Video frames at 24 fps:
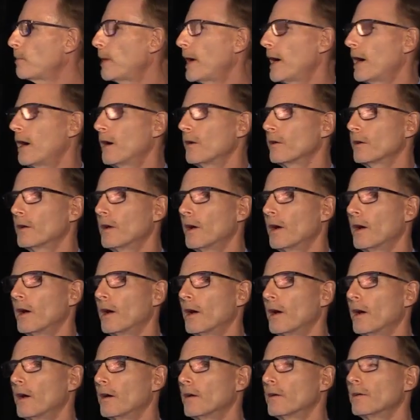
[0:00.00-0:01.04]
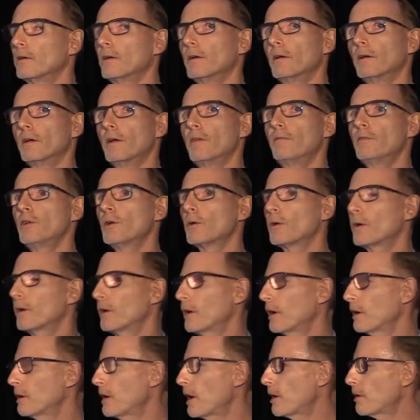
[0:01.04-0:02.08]
about, if you're
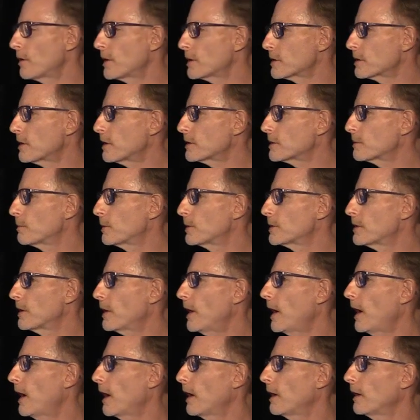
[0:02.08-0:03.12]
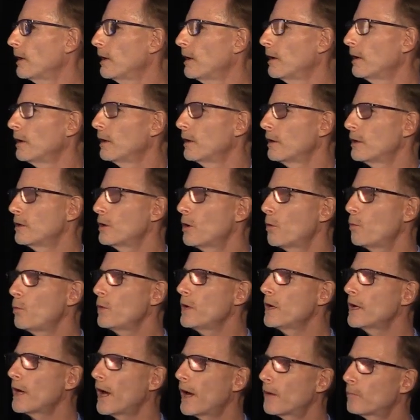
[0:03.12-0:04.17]
an Autodesk customer today,
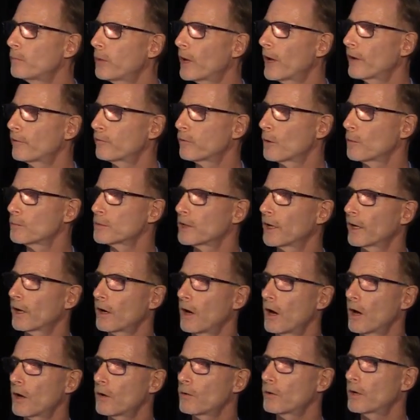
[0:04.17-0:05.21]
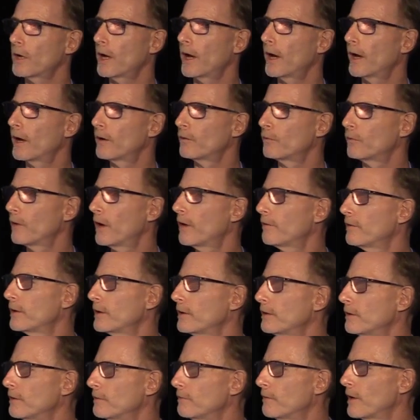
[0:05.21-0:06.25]
we had platforms like AutoCAD,
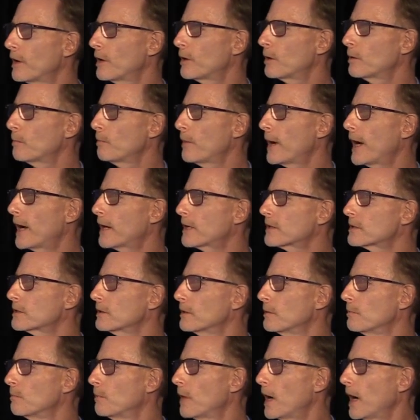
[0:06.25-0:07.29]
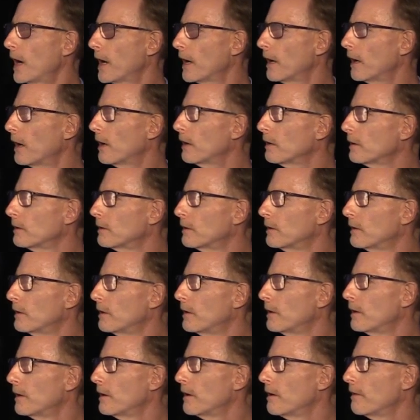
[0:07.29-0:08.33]
Revit, Inventor, Max, and Maya
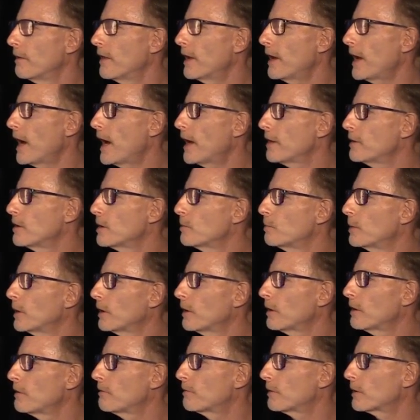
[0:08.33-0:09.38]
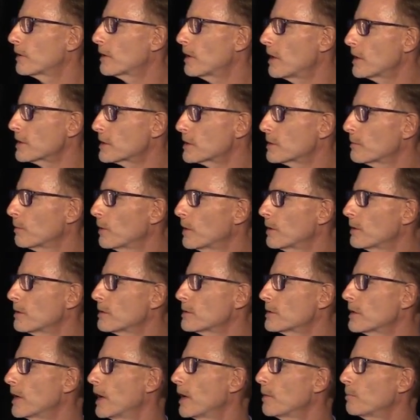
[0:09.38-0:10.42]
that had the ability for
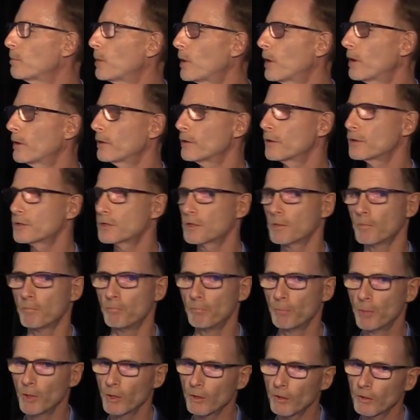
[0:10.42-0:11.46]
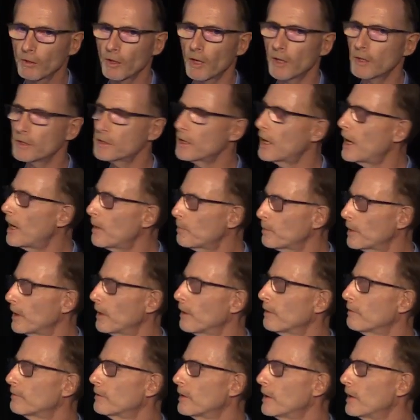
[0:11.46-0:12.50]
customers and partners to build on top
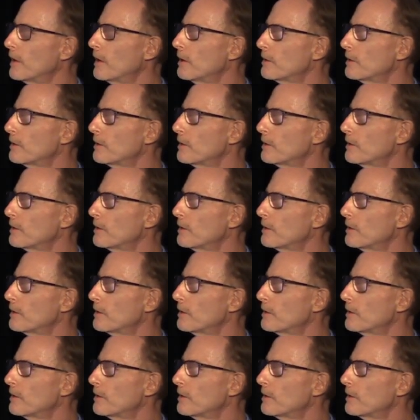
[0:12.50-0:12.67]
of